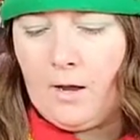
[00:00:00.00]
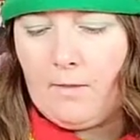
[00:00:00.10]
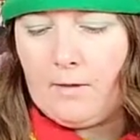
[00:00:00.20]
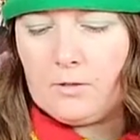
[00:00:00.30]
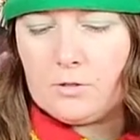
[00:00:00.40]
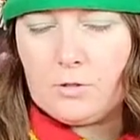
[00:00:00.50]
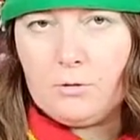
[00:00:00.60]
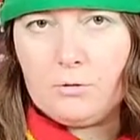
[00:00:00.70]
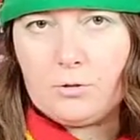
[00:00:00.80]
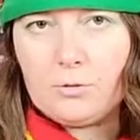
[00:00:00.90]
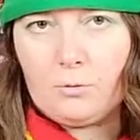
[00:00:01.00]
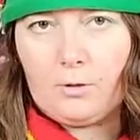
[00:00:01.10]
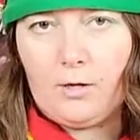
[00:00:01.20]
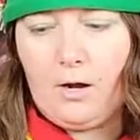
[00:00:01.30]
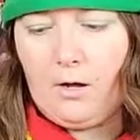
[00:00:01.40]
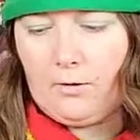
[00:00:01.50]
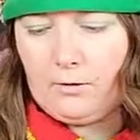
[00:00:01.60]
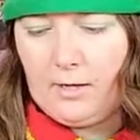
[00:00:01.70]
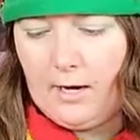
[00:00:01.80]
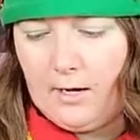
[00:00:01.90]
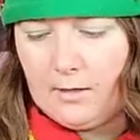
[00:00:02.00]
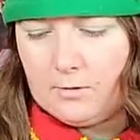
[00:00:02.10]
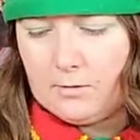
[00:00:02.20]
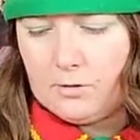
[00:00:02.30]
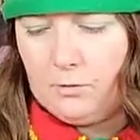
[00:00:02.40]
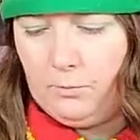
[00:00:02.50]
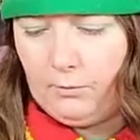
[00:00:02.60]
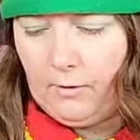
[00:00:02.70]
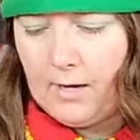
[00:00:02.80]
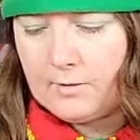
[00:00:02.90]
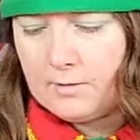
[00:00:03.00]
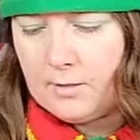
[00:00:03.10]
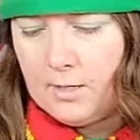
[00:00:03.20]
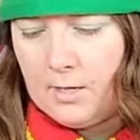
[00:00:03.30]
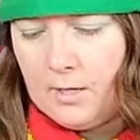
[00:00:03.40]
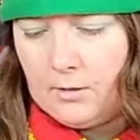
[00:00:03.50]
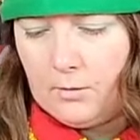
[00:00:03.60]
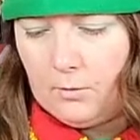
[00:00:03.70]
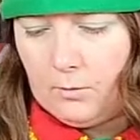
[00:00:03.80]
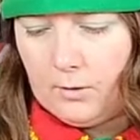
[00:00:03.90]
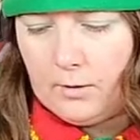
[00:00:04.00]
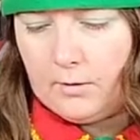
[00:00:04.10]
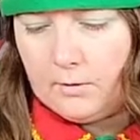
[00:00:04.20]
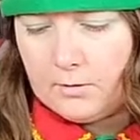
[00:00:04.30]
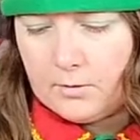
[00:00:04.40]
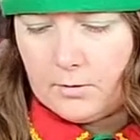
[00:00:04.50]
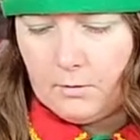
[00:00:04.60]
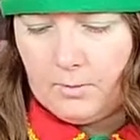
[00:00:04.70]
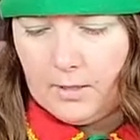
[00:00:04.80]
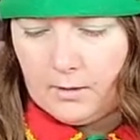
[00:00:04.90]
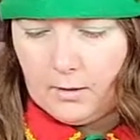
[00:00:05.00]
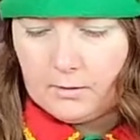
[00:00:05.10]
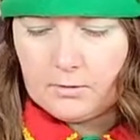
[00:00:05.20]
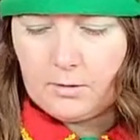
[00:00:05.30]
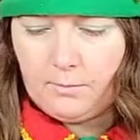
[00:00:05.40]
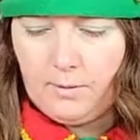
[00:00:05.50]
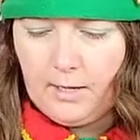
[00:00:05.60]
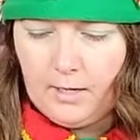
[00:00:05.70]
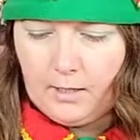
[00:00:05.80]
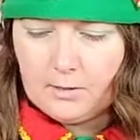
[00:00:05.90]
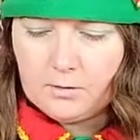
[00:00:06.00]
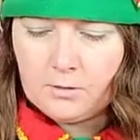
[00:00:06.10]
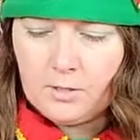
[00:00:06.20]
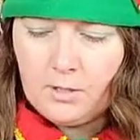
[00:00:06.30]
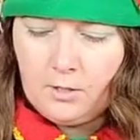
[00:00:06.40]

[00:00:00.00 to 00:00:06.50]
and then just use your other hand to press your snowman onto the page.